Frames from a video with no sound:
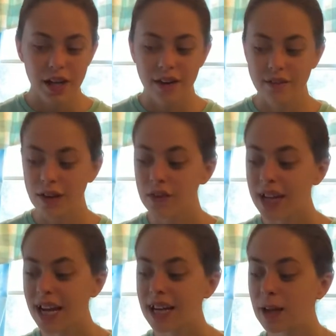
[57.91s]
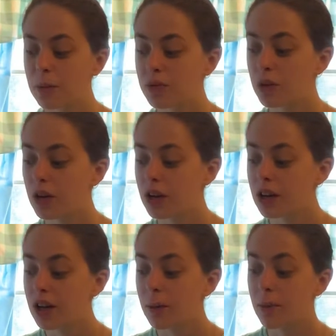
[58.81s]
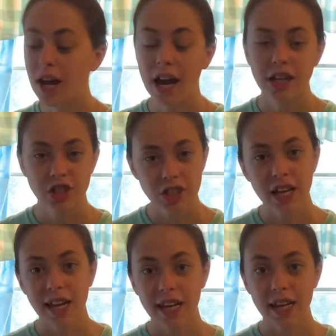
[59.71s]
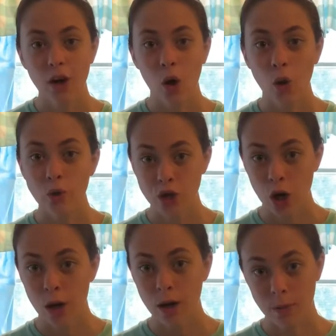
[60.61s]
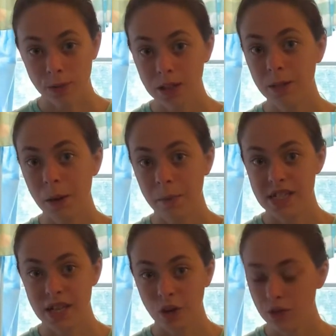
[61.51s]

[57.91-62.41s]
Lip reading: I've never canned it before, but I sure can eat a whole jar completely by myself.